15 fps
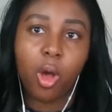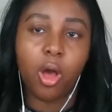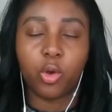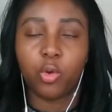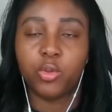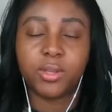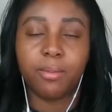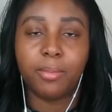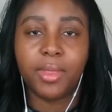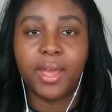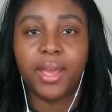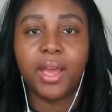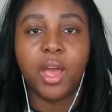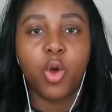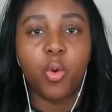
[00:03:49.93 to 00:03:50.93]
work or
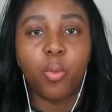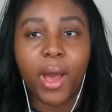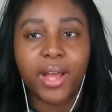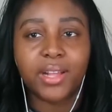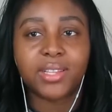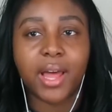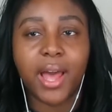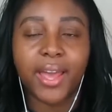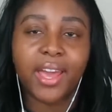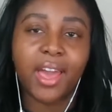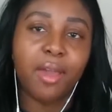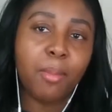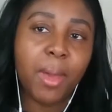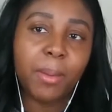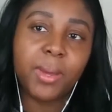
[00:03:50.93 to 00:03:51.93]
something where it's like,
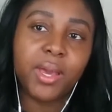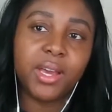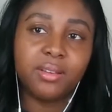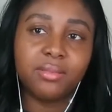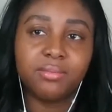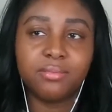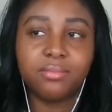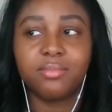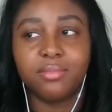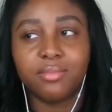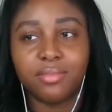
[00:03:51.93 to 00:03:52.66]
okay, maybe